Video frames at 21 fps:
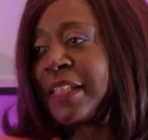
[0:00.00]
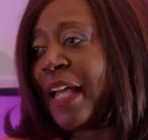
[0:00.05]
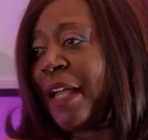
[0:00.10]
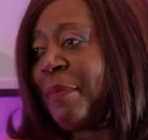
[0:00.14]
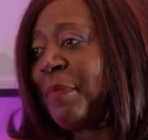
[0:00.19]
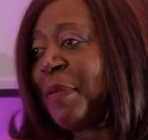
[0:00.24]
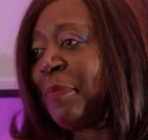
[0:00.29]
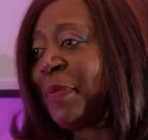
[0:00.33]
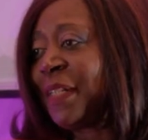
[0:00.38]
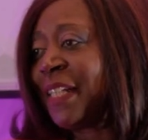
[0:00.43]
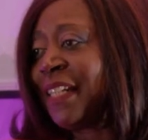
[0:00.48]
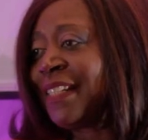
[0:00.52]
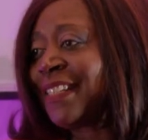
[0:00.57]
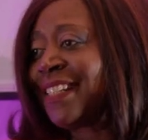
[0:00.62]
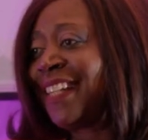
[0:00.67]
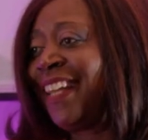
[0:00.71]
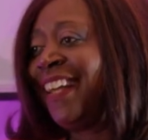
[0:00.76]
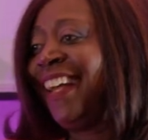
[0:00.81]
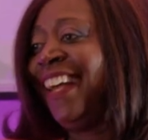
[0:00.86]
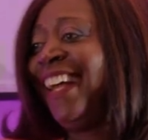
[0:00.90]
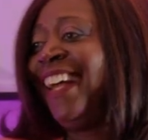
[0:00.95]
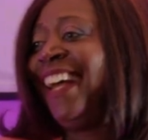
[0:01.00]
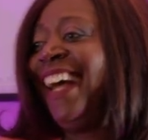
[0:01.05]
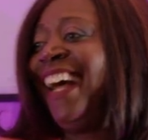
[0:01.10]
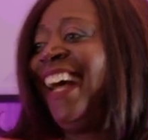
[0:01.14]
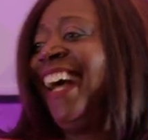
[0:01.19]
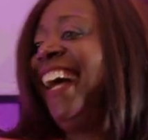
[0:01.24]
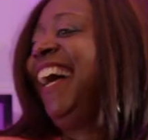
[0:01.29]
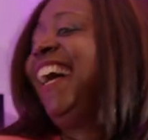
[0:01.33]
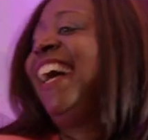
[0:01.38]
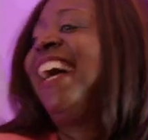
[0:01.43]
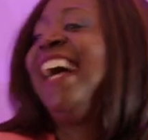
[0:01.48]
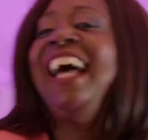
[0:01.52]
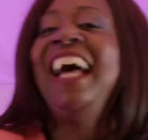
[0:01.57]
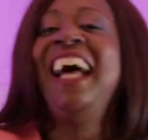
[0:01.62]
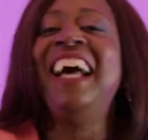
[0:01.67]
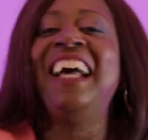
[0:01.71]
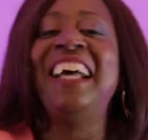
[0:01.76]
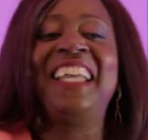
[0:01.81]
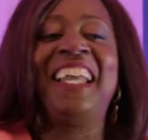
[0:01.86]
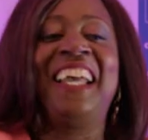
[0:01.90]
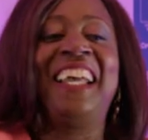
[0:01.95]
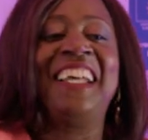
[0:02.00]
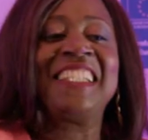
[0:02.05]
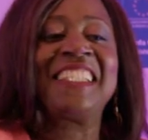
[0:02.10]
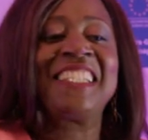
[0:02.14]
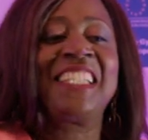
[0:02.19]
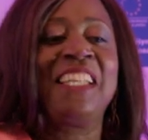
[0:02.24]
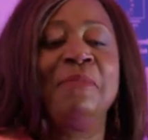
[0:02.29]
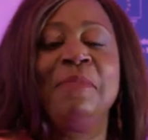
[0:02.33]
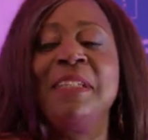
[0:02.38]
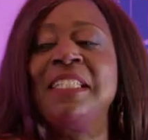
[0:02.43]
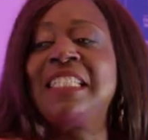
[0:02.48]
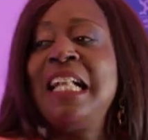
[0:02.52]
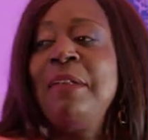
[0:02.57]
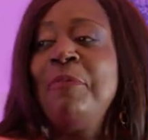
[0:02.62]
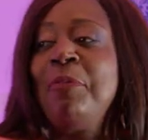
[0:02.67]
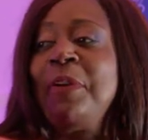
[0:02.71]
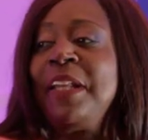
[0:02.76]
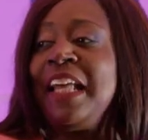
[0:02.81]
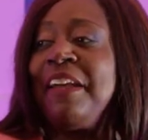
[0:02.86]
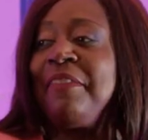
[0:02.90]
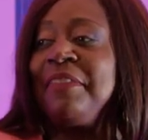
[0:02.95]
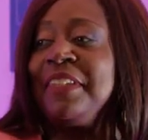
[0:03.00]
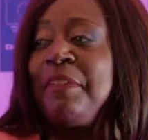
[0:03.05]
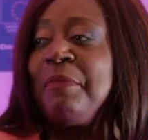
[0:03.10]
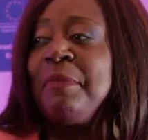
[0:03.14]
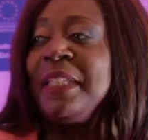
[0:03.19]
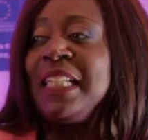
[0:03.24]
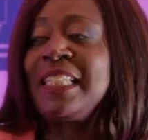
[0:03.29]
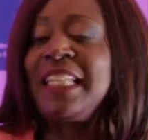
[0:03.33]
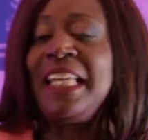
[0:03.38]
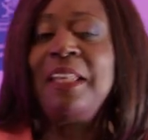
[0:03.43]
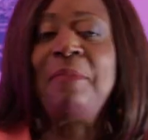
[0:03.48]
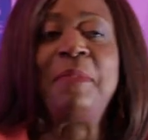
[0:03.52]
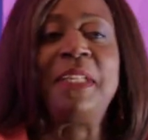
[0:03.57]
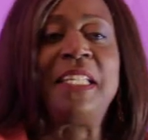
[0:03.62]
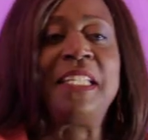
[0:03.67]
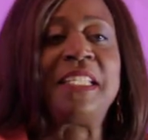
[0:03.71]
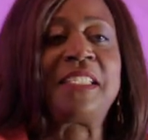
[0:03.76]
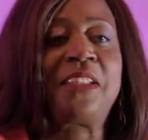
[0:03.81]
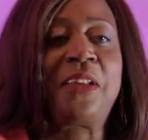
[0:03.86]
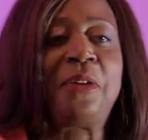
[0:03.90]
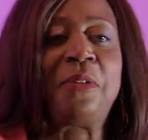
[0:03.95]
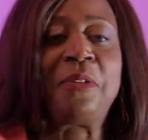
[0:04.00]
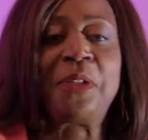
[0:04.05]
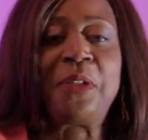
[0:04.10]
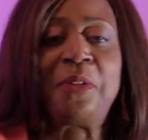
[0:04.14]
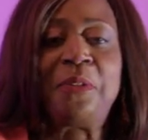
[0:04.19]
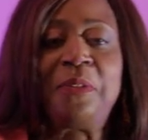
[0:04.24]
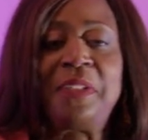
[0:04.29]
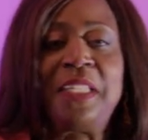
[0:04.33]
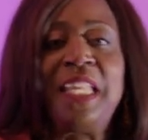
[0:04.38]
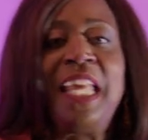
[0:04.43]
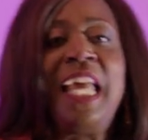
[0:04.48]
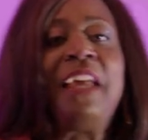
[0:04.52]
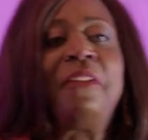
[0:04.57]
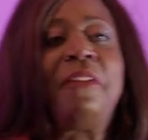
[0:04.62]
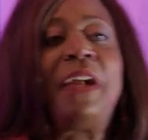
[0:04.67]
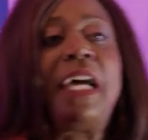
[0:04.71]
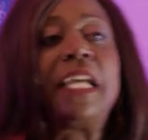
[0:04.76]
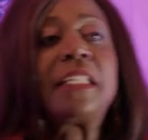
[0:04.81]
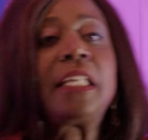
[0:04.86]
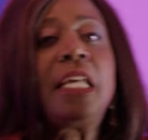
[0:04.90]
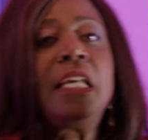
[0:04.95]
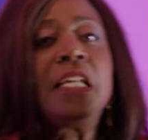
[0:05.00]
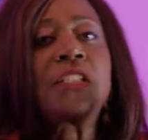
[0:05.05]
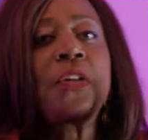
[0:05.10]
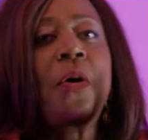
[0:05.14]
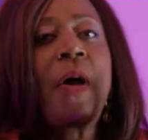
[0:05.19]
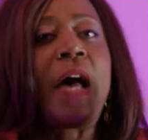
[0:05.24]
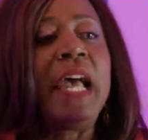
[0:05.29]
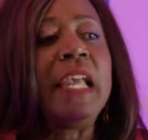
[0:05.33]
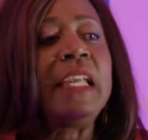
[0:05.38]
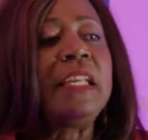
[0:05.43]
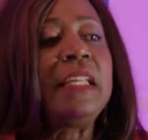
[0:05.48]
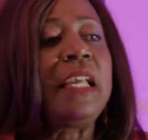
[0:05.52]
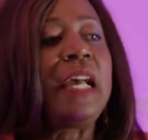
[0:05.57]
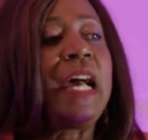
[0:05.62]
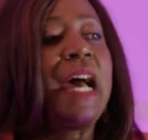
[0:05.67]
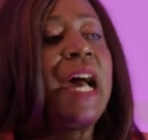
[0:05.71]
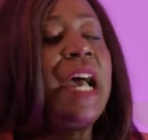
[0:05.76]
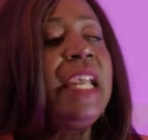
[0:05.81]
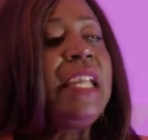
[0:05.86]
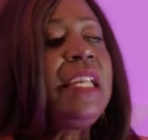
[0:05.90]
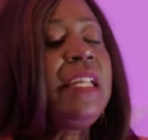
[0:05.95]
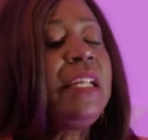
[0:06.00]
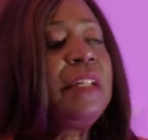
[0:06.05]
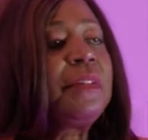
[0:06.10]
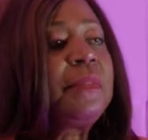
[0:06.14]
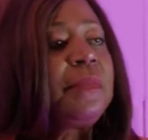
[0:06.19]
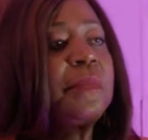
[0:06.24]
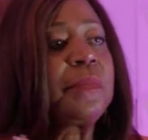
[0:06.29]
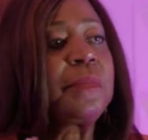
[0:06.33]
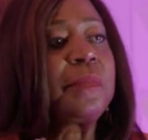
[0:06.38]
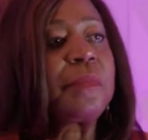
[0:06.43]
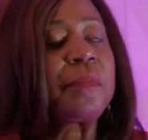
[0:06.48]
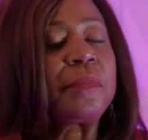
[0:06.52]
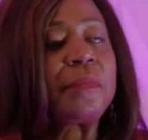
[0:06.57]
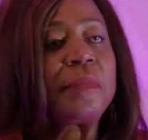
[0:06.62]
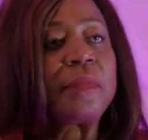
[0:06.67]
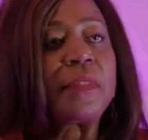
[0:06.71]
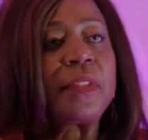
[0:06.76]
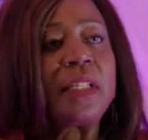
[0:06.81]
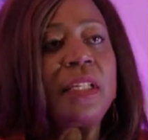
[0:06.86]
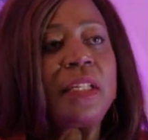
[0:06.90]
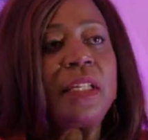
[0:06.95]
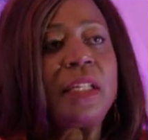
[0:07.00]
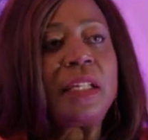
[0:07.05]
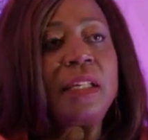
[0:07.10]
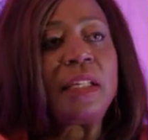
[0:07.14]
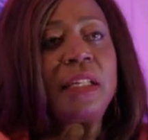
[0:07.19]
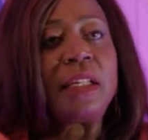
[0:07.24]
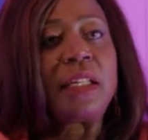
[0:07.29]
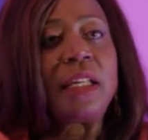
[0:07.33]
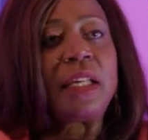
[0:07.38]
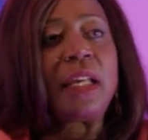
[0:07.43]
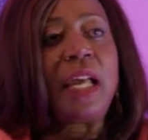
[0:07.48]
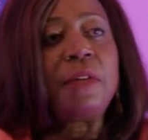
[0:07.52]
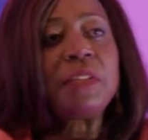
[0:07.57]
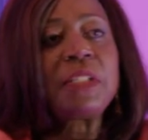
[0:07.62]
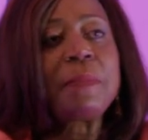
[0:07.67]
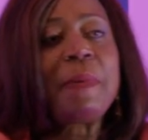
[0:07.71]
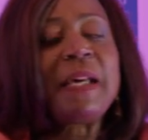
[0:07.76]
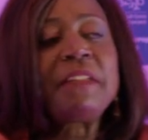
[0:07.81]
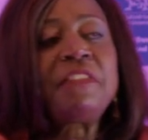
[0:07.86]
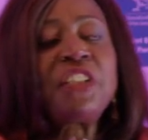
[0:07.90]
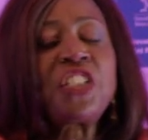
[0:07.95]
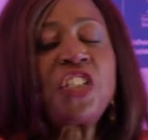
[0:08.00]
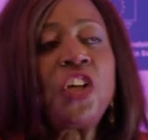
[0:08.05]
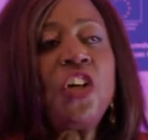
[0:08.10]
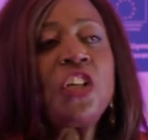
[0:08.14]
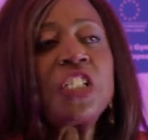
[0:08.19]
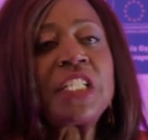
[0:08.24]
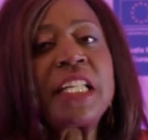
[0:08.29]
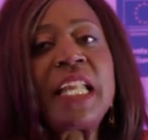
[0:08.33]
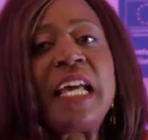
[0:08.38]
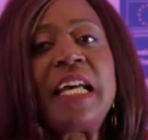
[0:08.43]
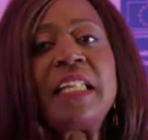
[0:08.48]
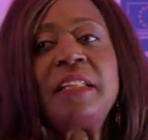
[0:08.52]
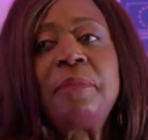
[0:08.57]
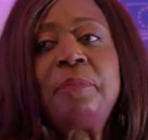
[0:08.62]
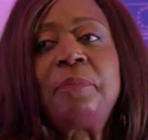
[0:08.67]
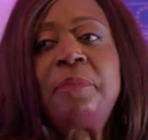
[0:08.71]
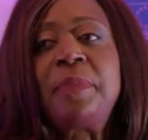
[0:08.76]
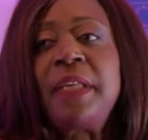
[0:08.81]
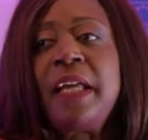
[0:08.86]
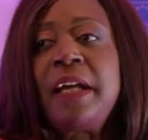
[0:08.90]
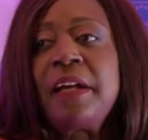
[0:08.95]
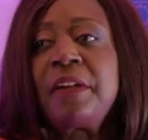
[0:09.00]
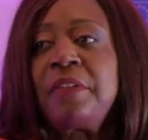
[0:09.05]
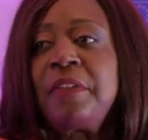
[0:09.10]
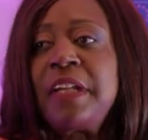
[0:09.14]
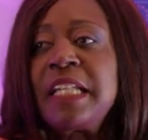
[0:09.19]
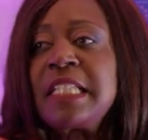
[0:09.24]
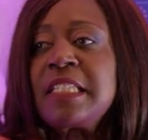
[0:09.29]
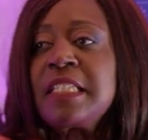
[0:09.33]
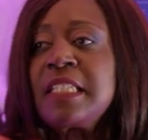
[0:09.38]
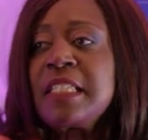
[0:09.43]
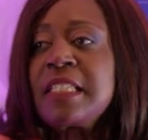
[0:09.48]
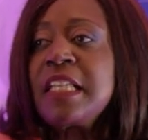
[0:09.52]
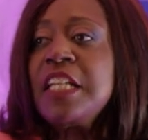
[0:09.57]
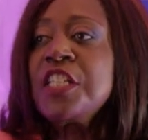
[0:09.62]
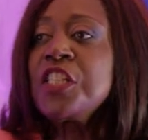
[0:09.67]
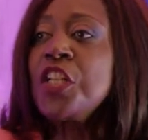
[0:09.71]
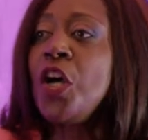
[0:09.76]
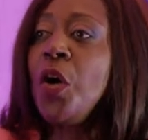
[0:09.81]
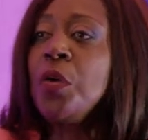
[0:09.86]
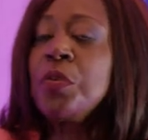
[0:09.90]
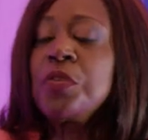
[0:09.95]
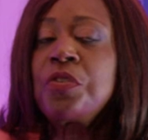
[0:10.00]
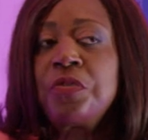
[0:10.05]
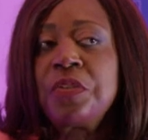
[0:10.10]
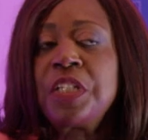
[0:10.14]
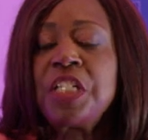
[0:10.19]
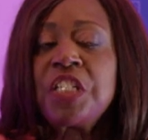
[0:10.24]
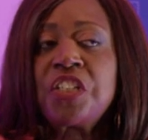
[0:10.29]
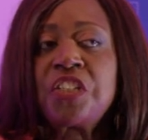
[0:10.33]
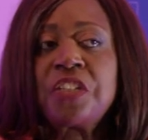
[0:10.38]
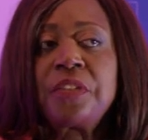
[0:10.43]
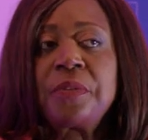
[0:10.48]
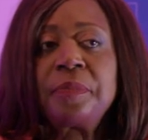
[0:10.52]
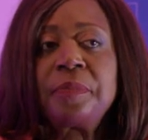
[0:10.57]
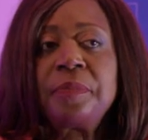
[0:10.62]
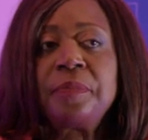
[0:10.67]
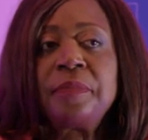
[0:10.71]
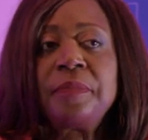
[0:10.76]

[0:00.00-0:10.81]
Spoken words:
time me, please. Yes, give me 10 when I give me the 10-minute countdown. Right. So I was a part of a church that had a great city center outreach.